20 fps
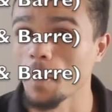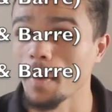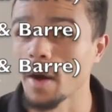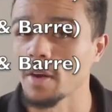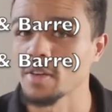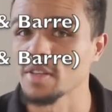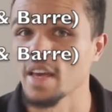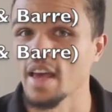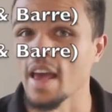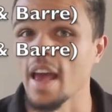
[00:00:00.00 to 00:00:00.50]

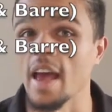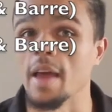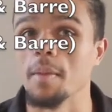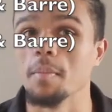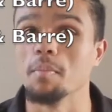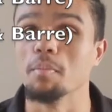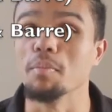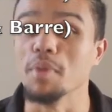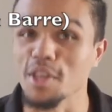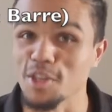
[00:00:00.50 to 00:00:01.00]
about,
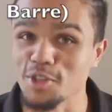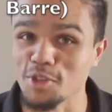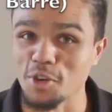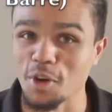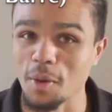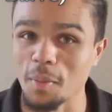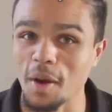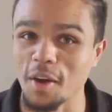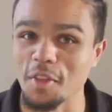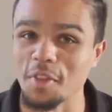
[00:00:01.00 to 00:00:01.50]
and be
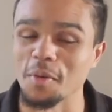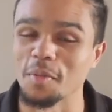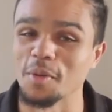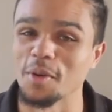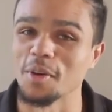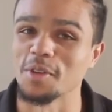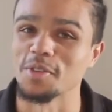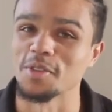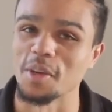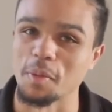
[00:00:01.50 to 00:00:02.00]
sure about them
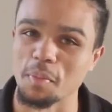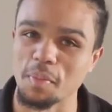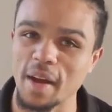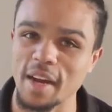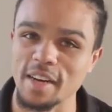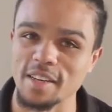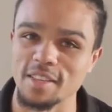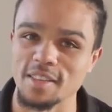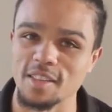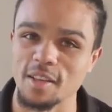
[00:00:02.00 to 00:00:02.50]
because you can
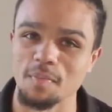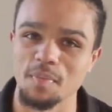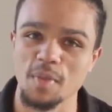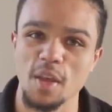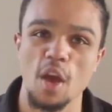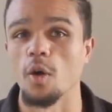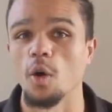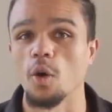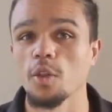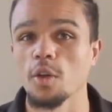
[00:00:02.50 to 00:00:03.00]
practice them.
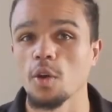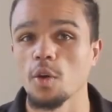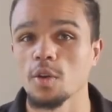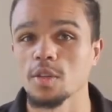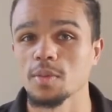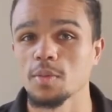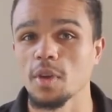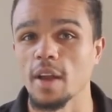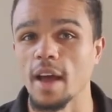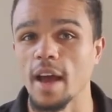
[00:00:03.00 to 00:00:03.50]
All the
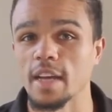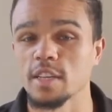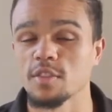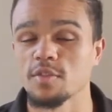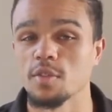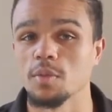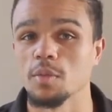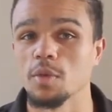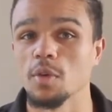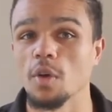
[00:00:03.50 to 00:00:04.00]
chords I'm going to ask
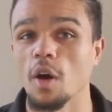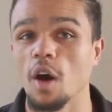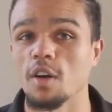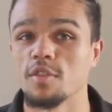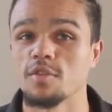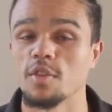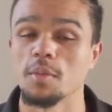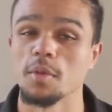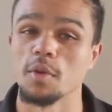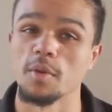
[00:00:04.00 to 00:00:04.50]
from you are
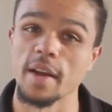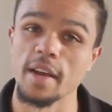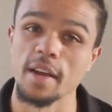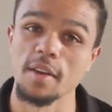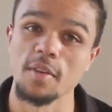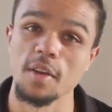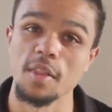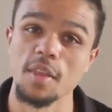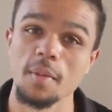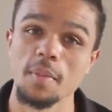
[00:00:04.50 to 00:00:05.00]
from the
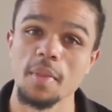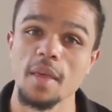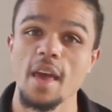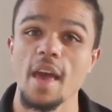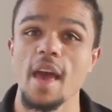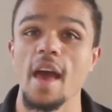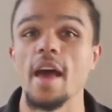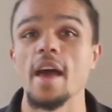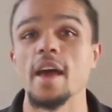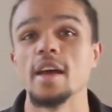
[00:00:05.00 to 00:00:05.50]
reggae rhythm
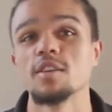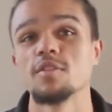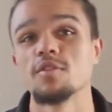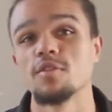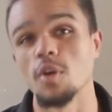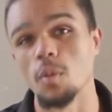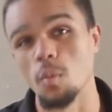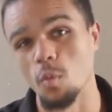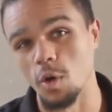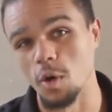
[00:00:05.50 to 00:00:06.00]
and
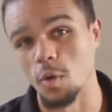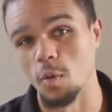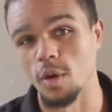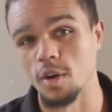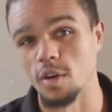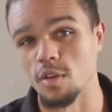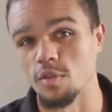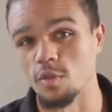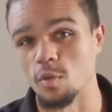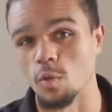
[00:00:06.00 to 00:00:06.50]
from What a
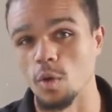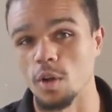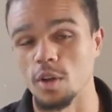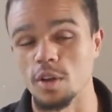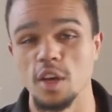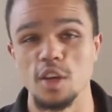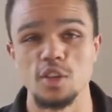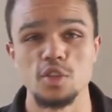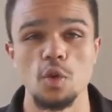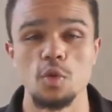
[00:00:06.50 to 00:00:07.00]
Wonderful
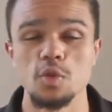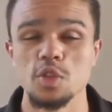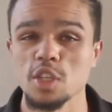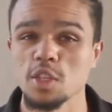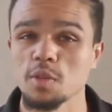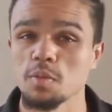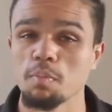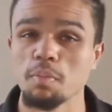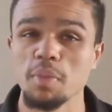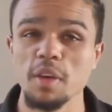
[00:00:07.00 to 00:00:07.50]
World. So
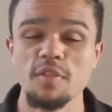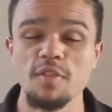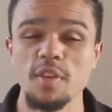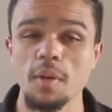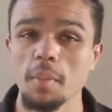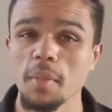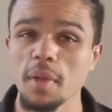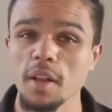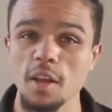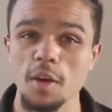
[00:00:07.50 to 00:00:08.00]
just be
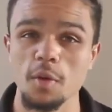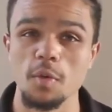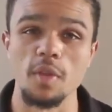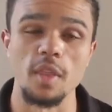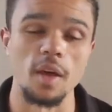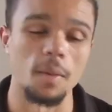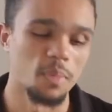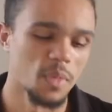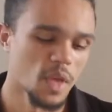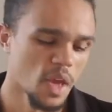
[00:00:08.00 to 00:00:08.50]
familiar with
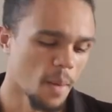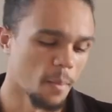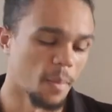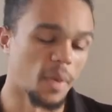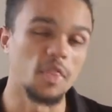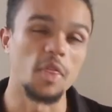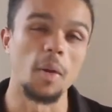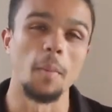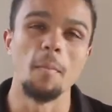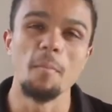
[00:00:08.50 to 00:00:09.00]
them.
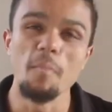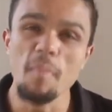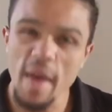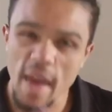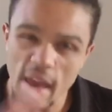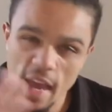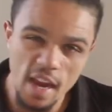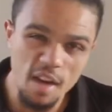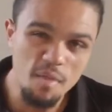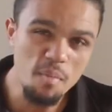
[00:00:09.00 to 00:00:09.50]
But the
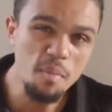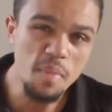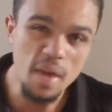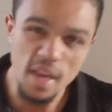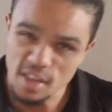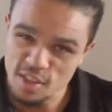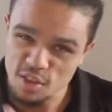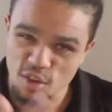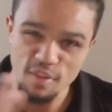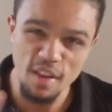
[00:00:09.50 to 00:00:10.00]
main
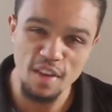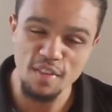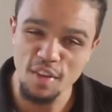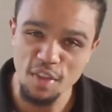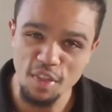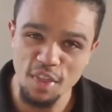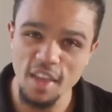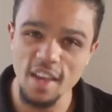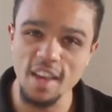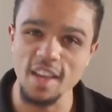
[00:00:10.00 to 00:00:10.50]
meat of
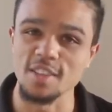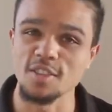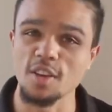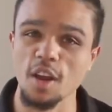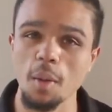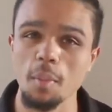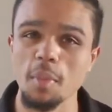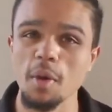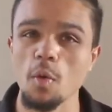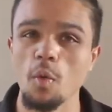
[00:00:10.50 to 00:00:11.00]
everything is
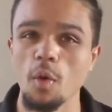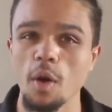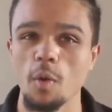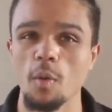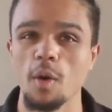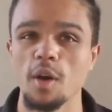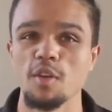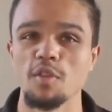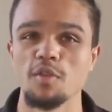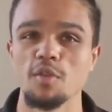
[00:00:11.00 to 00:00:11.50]
going to be What a
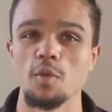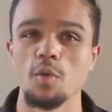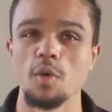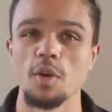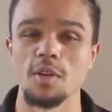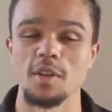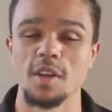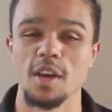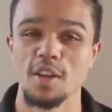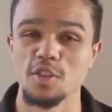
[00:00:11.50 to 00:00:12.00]
Wonderful
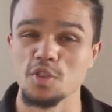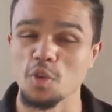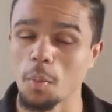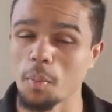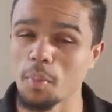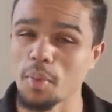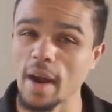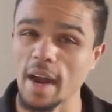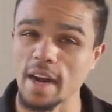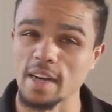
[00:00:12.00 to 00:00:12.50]
World. So
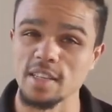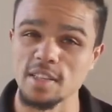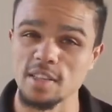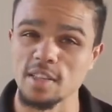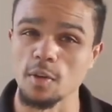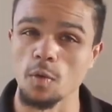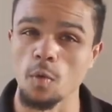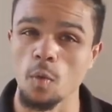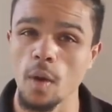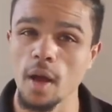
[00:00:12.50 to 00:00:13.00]

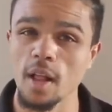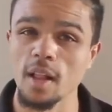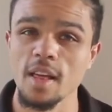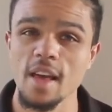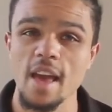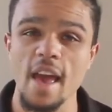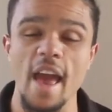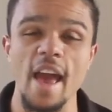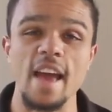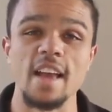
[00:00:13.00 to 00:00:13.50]
practice it well,
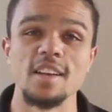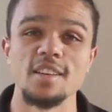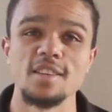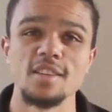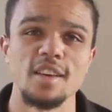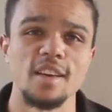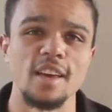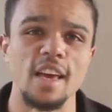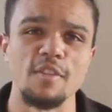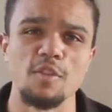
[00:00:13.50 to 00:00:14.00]
and
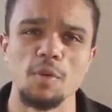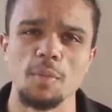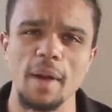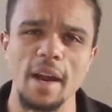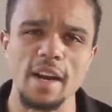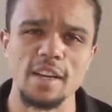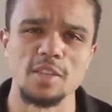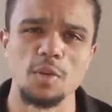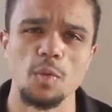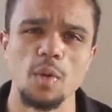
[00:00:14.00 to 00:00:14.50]
if you
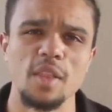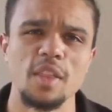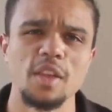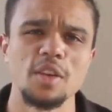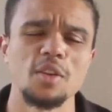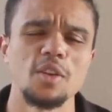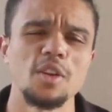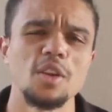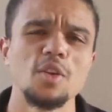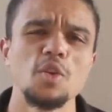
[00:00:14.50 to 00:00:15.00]
practice it well, then
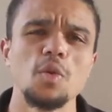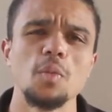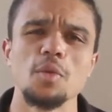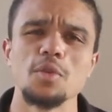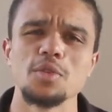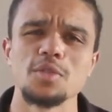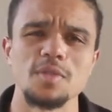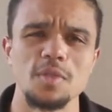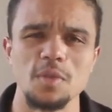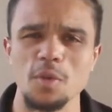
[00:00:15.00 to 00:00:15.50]
you're going to know
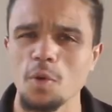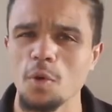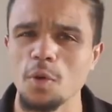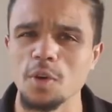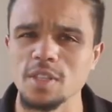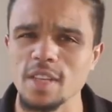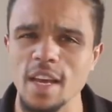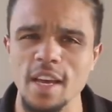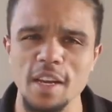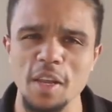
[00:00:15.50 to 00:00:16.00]
most of the
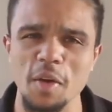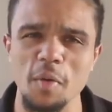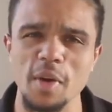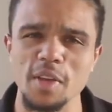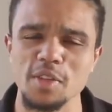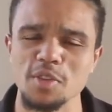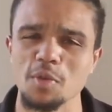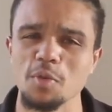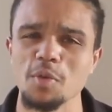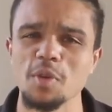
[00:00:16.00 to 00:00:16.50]
chords
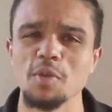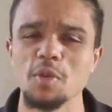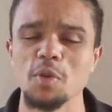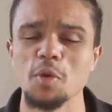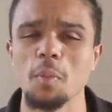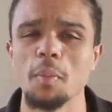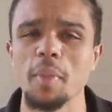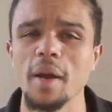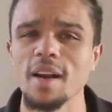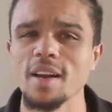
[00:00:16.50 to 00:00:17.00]
anyway. So
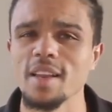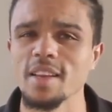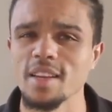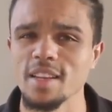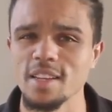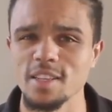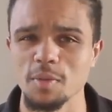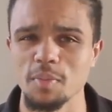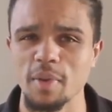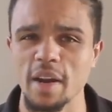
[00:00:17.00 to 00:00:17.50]
you'll barely
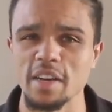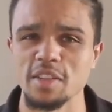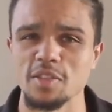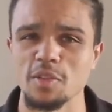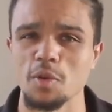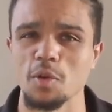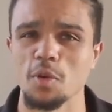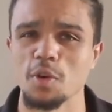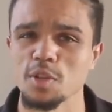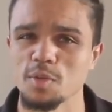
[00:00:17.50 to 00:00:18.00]
need to practice the
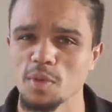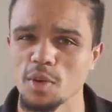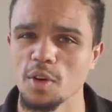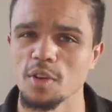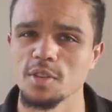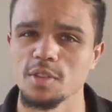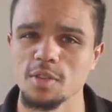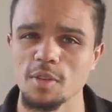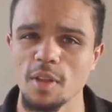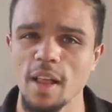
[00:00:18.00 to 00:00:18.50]
chords
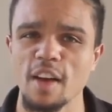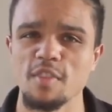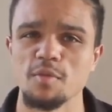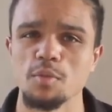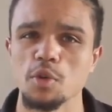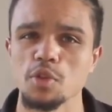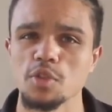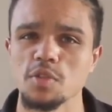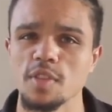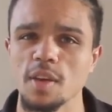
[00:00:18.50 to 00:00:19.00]
because you'll have
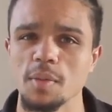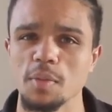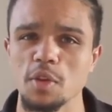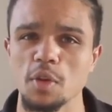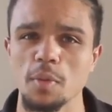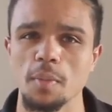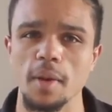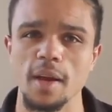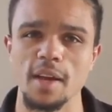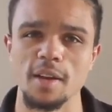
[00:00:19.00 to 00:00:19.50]
most of them in
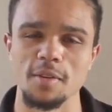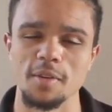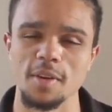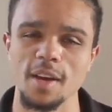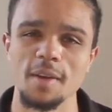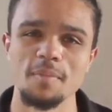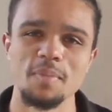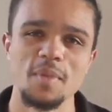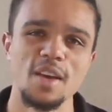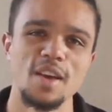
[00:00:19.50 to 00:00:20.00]
your mind,
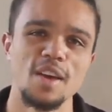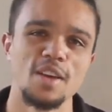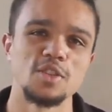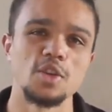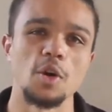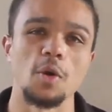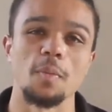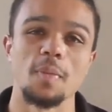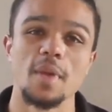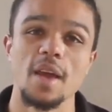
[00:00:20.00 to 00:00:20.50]
okay?
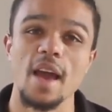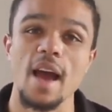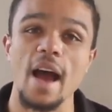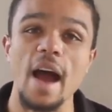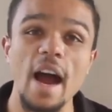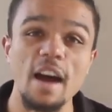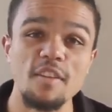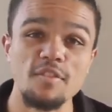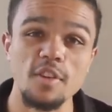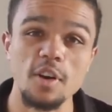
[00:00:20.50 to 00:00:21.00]
So
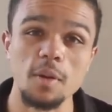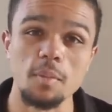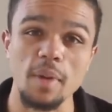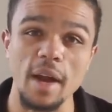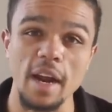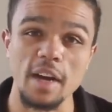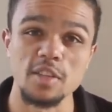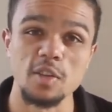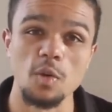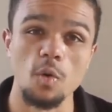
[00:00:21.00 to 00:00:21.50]
have fun
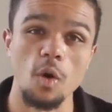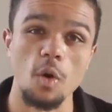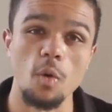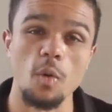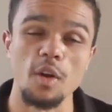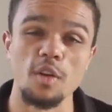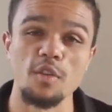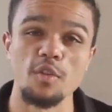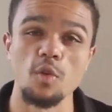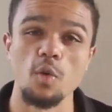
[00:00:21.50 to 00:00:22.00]
practicing What a
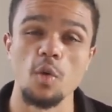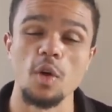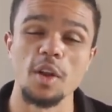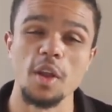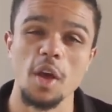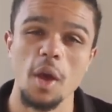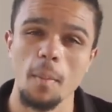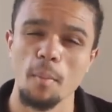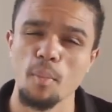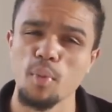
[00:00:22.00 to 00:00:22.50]
Wonderful
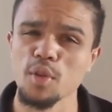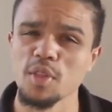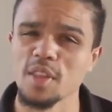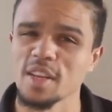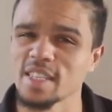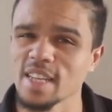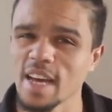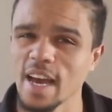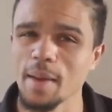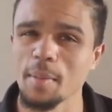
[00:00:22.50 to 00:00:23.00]
World. Put
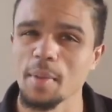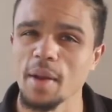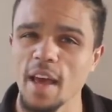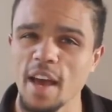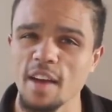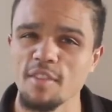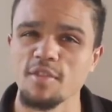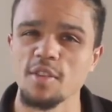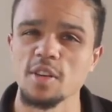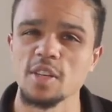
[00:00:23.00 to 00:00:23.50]
the time and
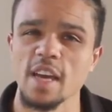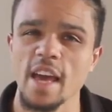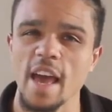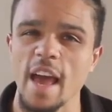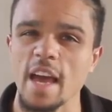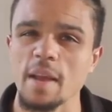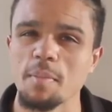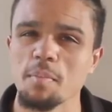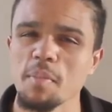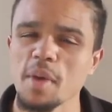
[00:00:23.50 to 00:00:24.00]
effort,
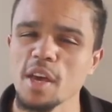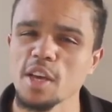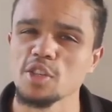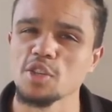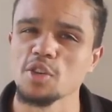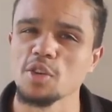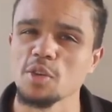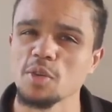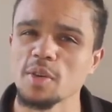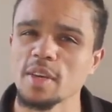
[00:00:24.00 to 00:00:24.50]
and make
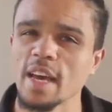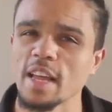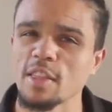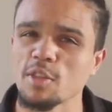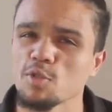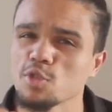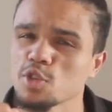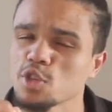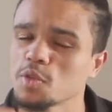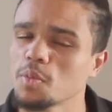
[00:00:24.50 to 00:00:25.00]
sure you
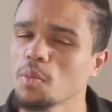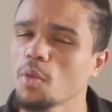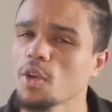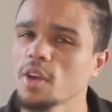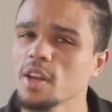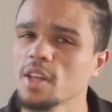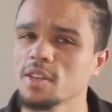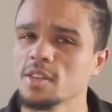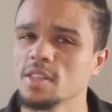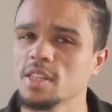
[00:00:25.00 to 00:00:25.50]
get those
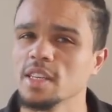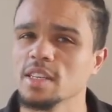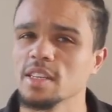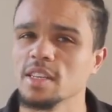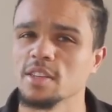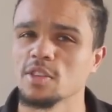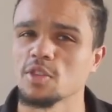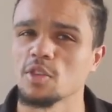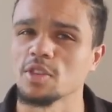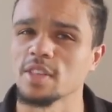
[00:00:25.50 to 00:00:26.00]
small little
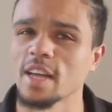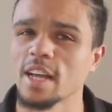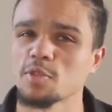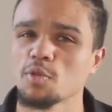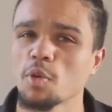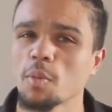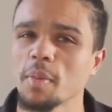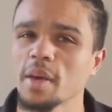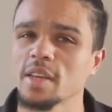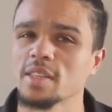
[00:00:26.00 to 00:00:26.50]
details, because that's
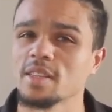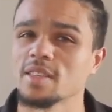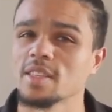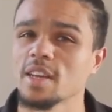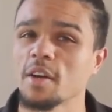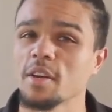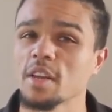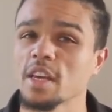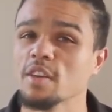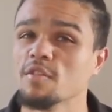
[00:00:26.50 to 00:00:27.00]
what makes it
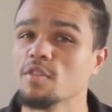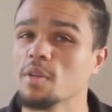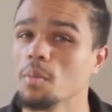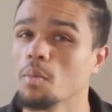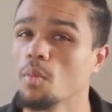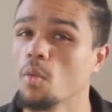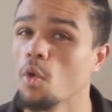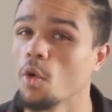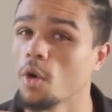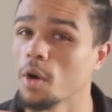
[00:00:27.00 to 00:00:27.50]
sound even
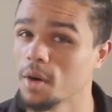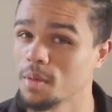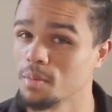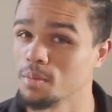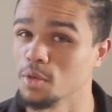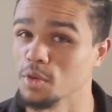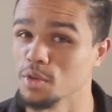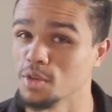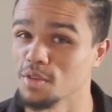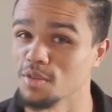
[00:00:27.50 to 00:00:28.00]
more
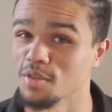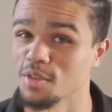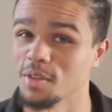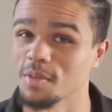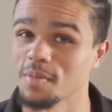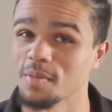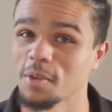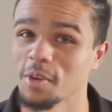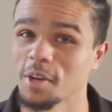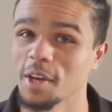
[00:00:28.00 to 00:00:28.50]
beautiful,
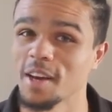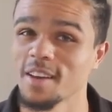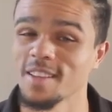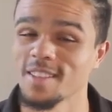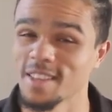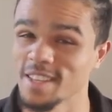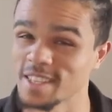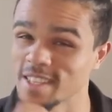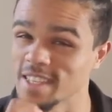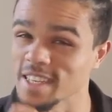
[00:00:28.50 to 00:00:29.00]
okay?
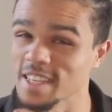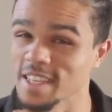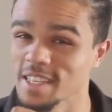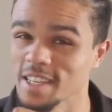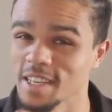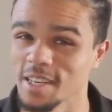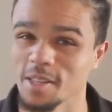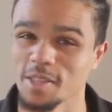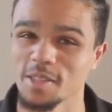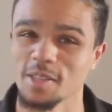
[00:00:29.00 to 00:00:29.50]
The
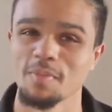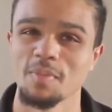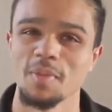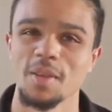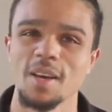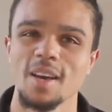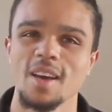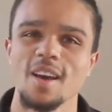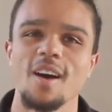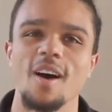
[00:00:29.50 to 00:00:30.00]
details.
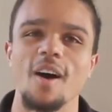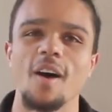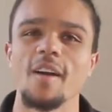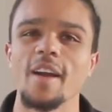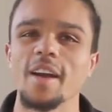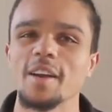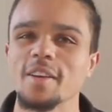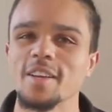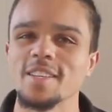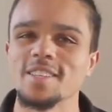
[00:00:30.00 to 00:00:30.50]
All
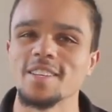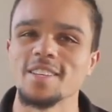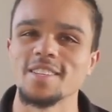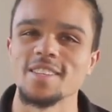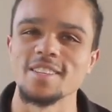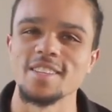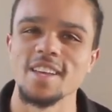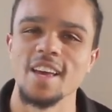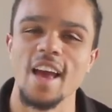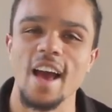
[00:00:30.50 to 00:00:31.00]
right, grade
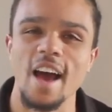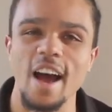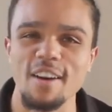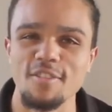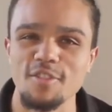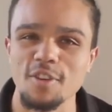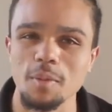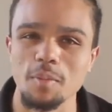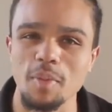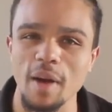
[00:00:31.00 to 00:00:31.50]
sixes,
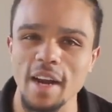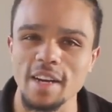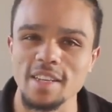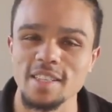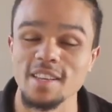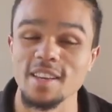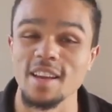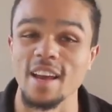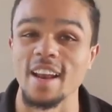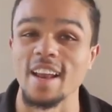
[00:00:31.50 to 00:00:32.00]
have fun
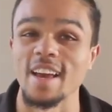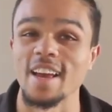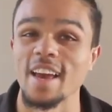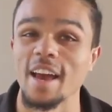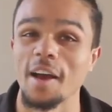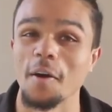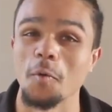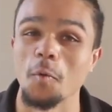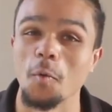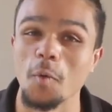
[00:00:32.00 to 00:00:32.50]
practicing, and I
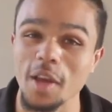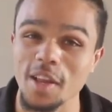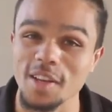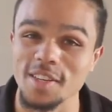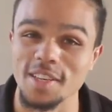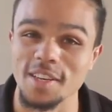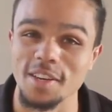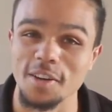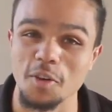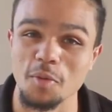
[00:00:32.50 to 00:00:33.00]
can't wait
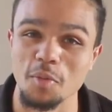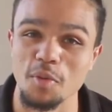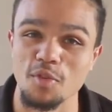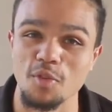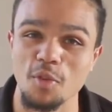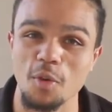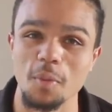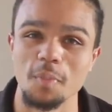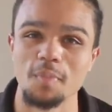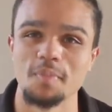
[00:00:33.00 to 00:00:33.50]
to hear you
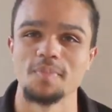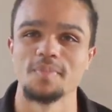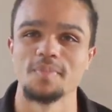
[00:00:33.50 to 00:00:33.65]
perform.